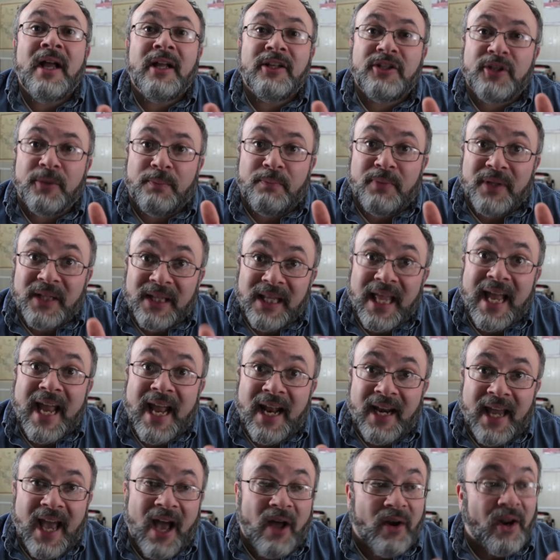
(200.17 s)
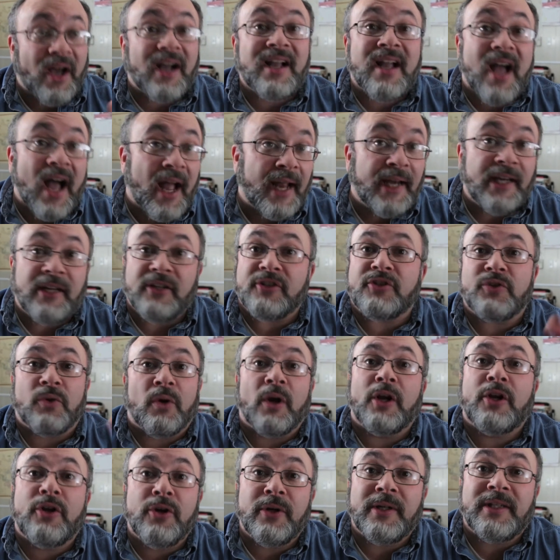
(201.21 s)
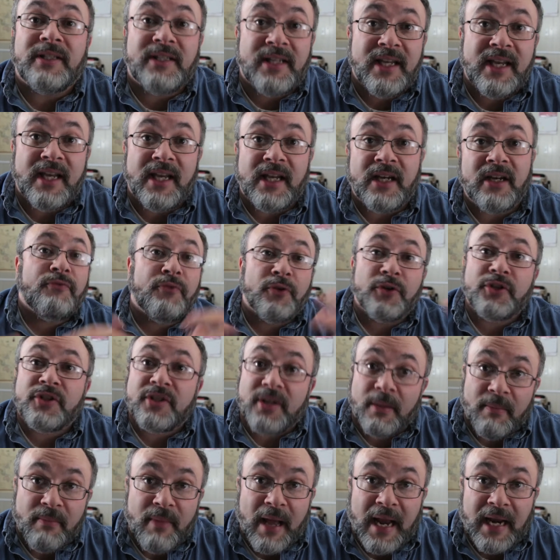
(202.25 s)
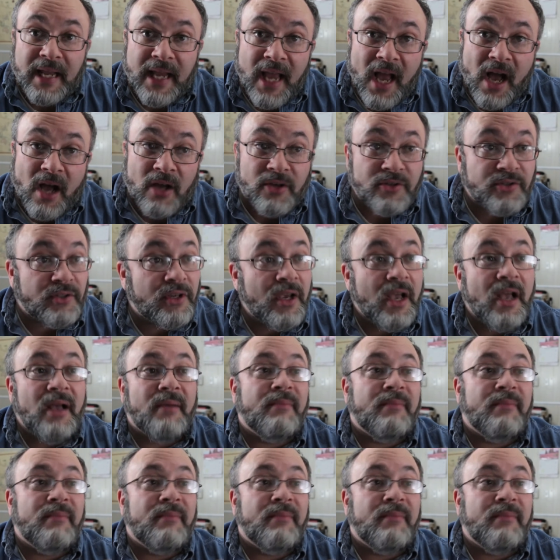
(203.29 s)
to plan out a kindness or a good deed for somebody else